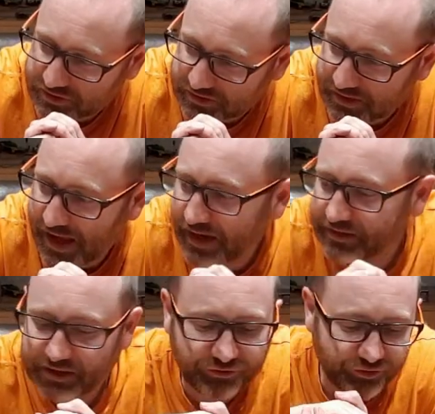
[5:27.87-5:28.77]
slightly
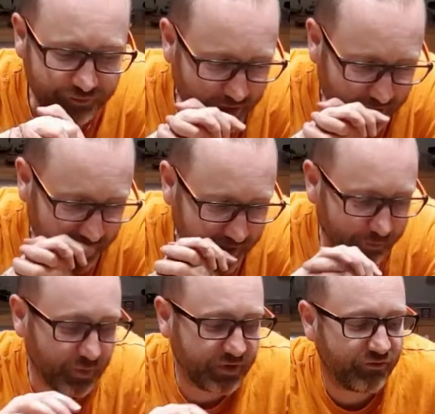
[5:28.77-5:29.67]
different.
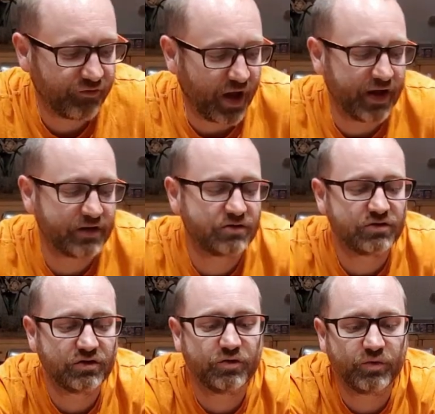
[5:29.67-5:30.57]
We've had
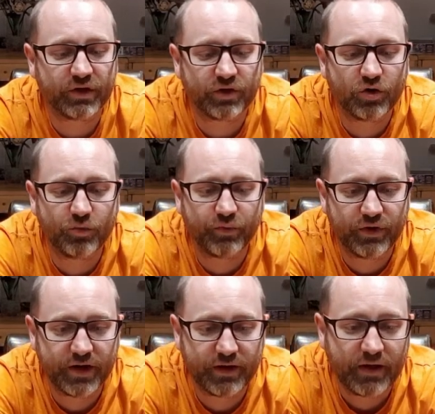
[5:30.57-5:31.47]
to
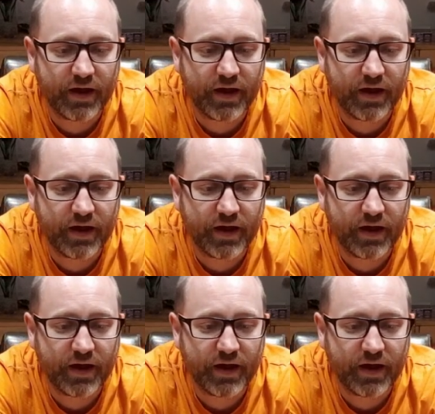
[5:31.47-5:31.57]
incorporate